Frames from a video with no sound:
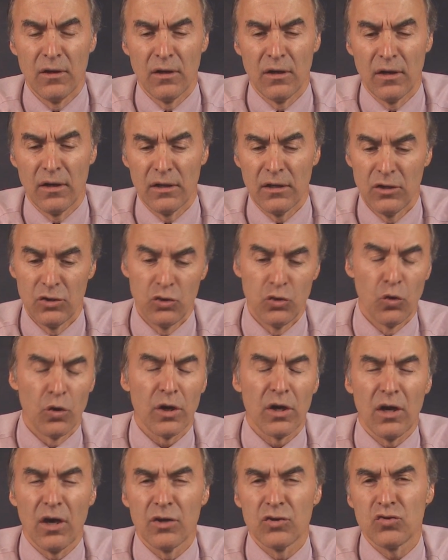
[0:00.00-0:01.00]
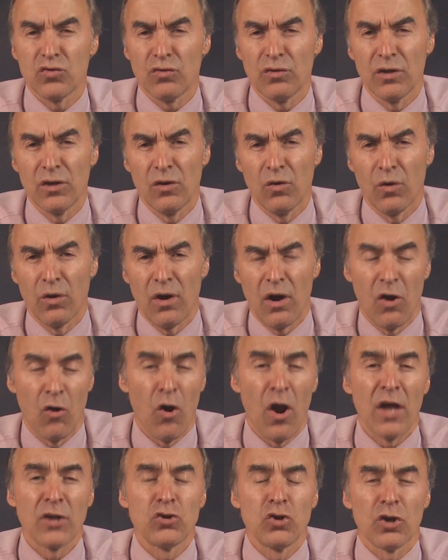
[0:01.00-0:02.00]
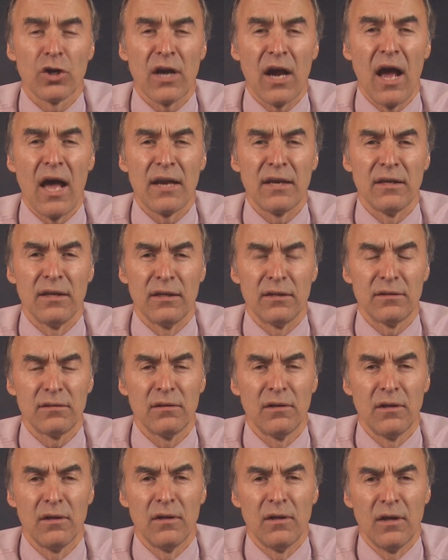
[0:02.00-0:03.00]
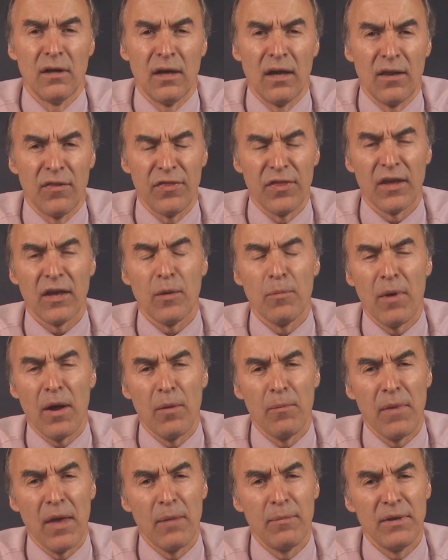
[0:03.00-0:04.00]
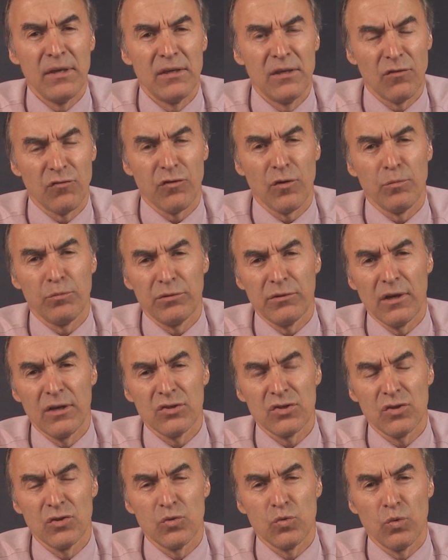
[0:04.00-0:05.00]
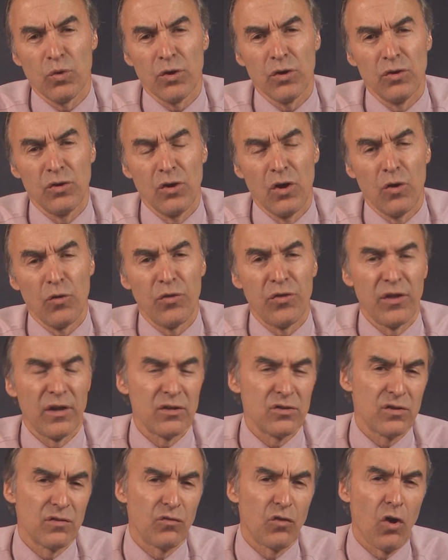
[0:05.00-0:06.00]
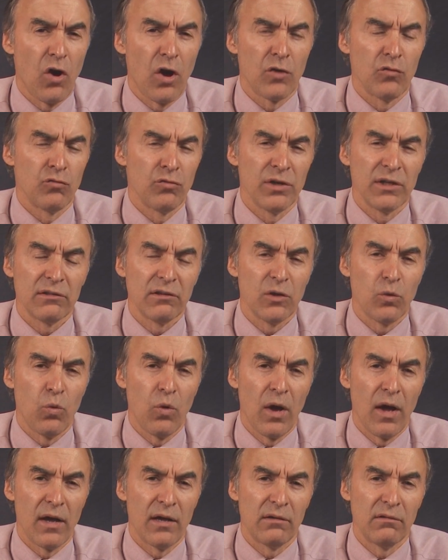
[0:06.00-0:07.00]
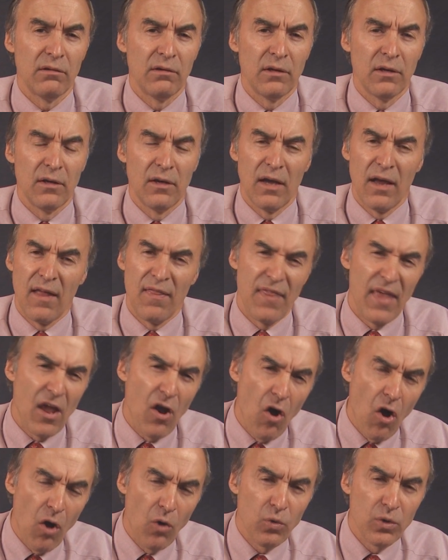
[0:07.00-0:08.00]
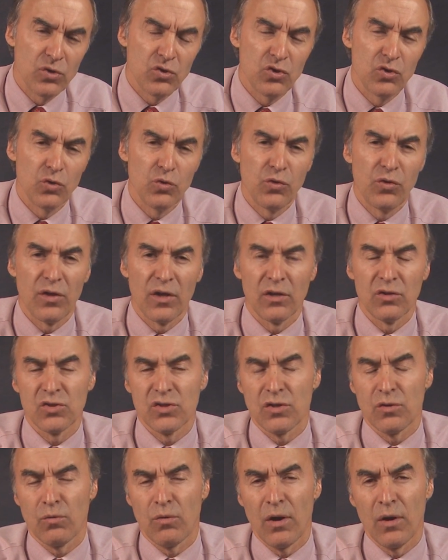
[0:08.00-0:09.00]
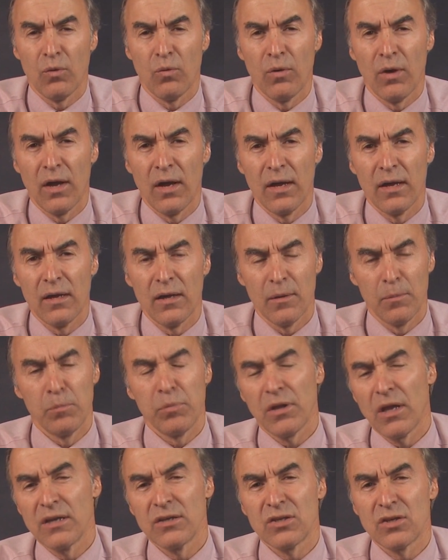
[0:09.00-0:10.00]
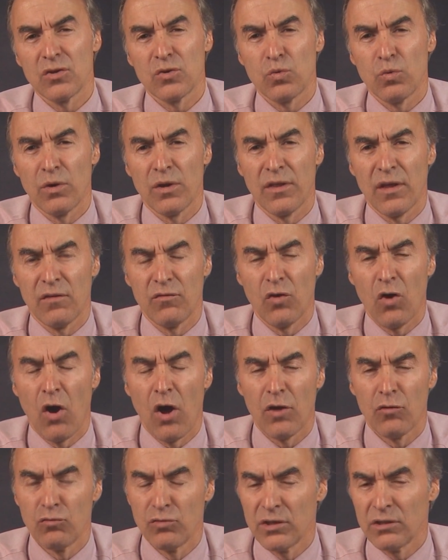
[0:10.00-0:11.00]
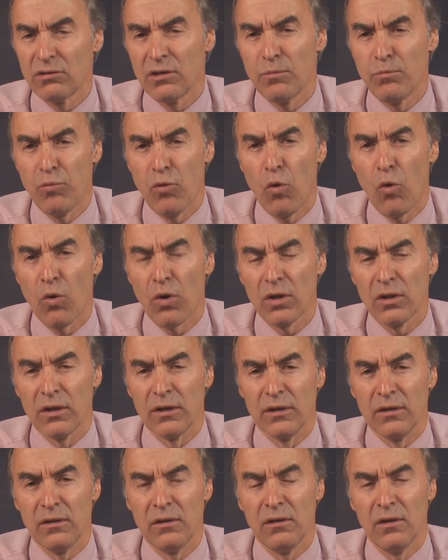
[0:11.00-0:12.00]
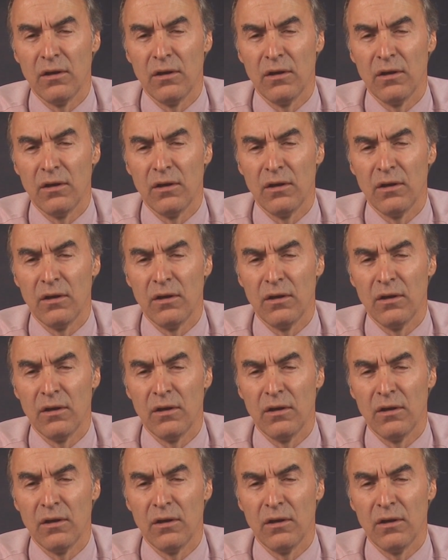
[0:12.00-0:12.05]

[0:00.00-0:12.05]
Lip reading: in your country, or on your continent, and think about maybe different places where you know things have gone really well, and they always do things the right way, and places where they've gone really poorly,